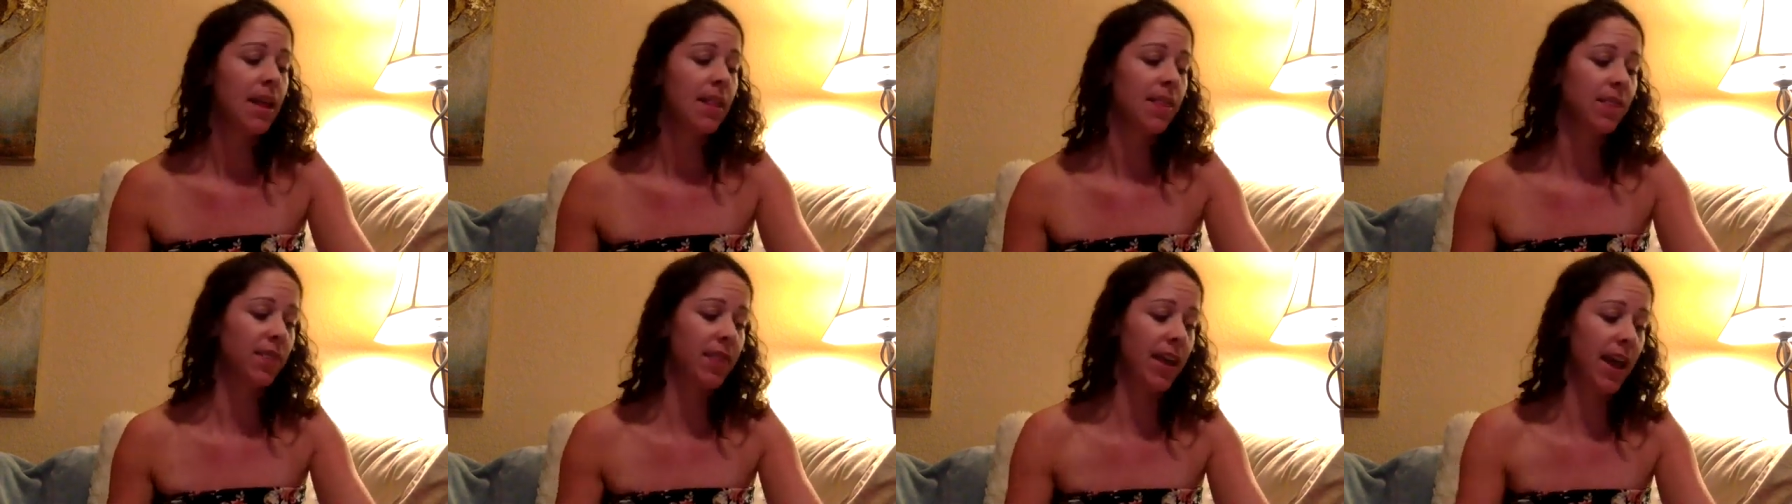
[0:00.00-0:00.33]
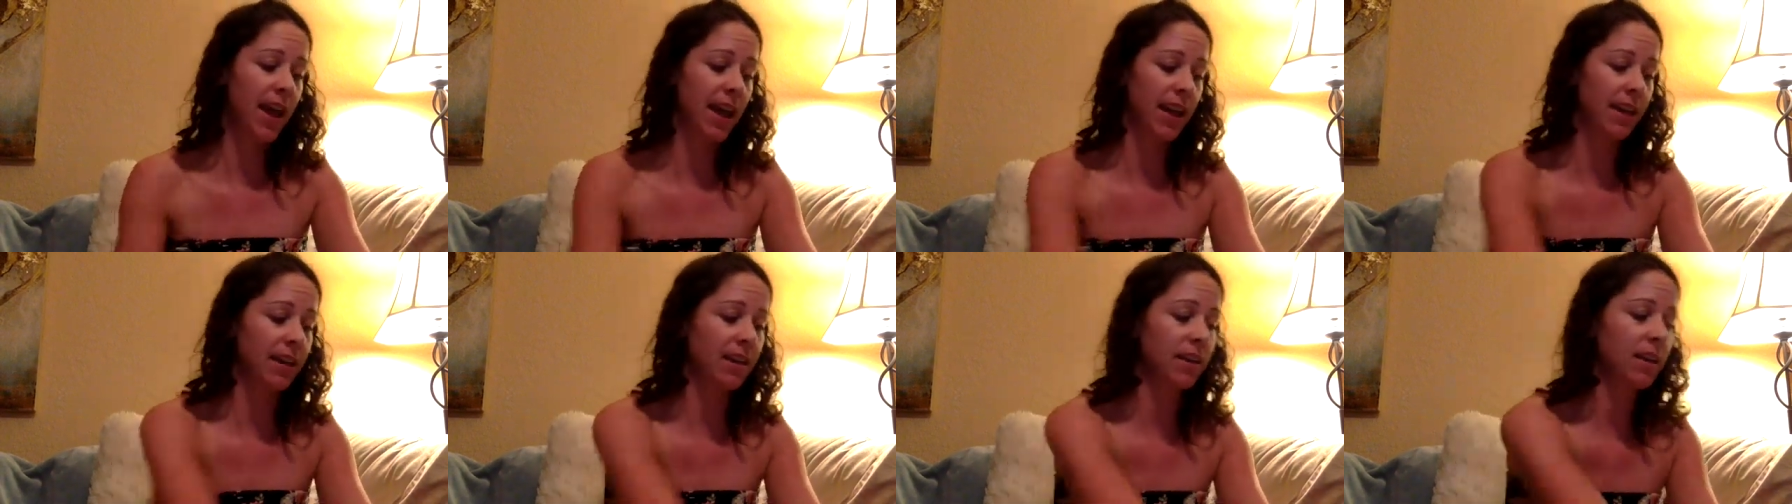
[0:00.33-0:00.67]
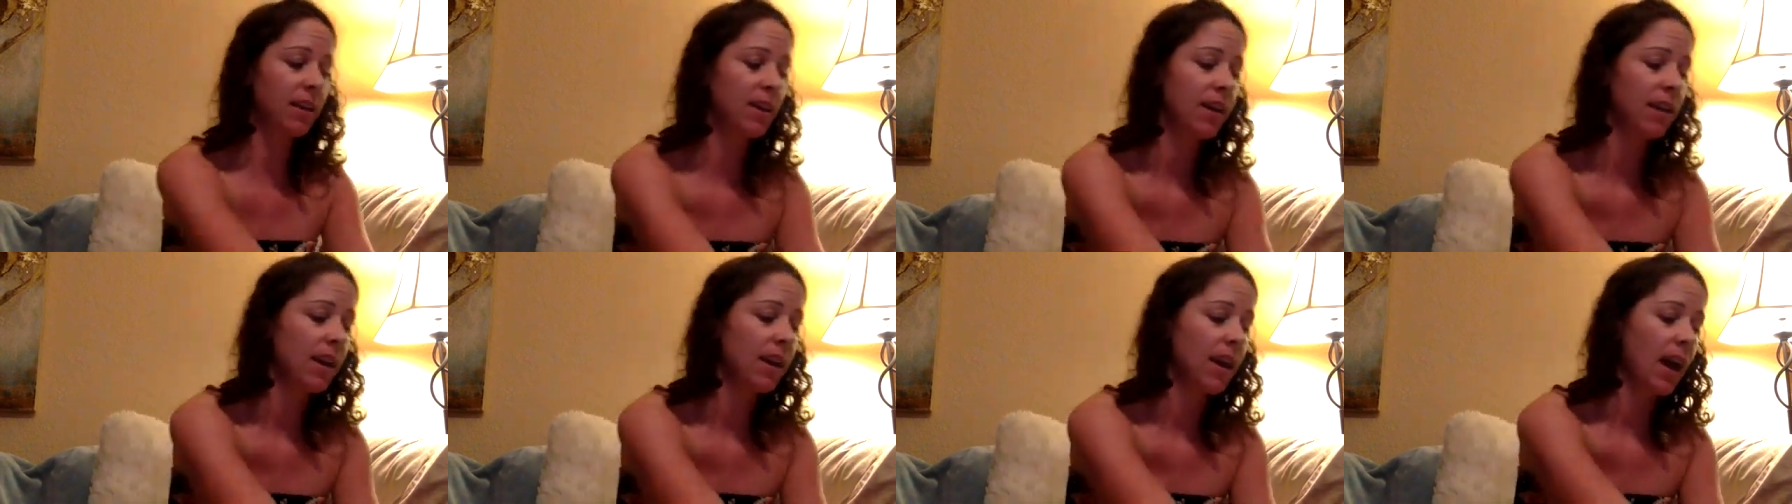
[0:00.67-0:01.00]
Then
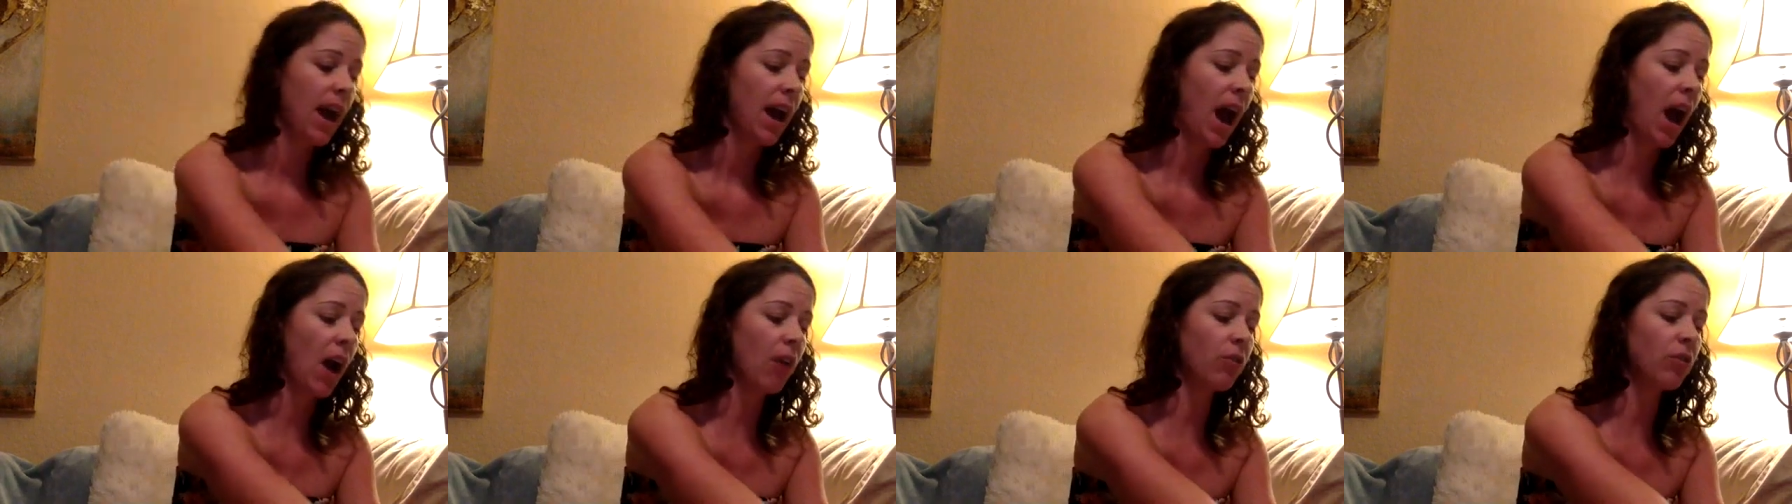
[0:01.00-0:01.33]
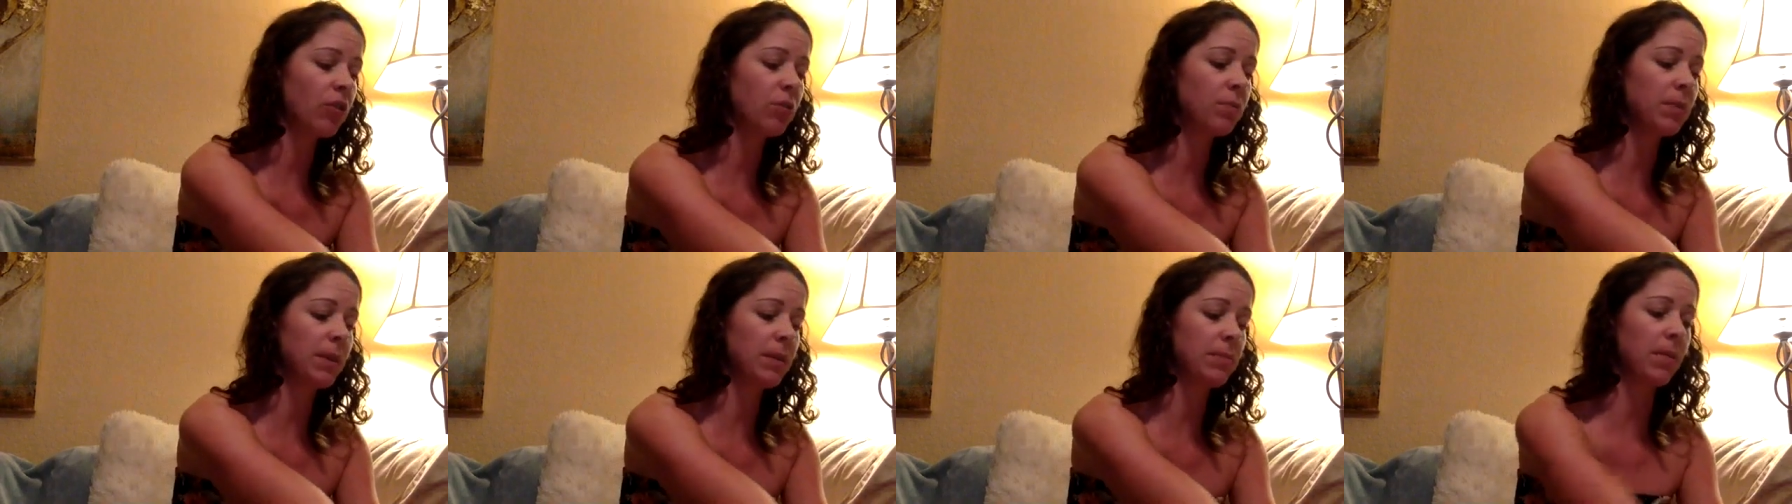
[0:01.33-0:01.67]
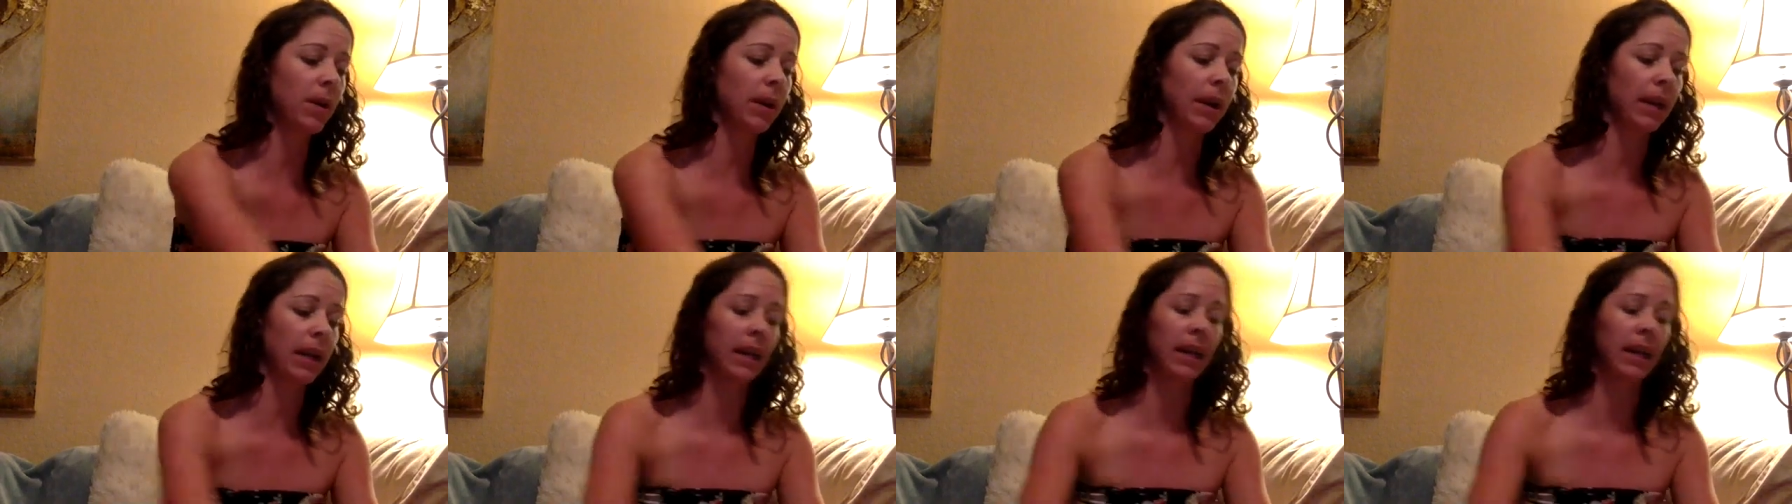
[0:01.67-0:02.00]
how you be
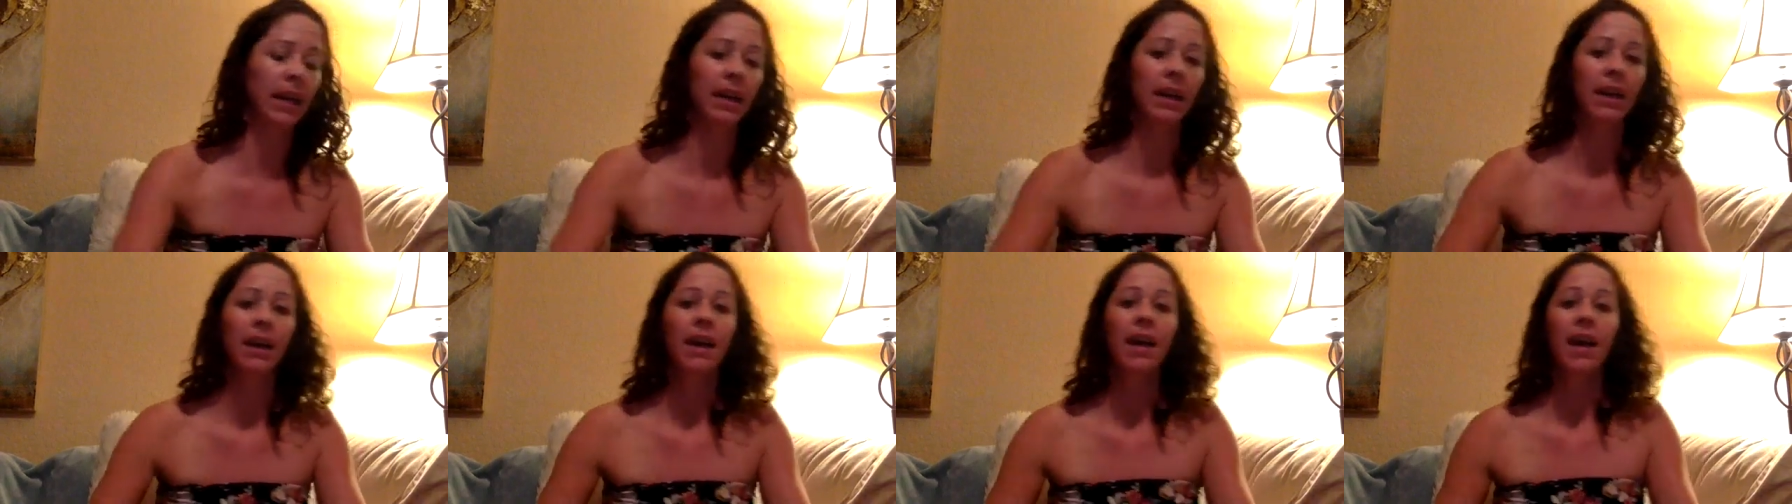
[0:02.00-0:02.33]
money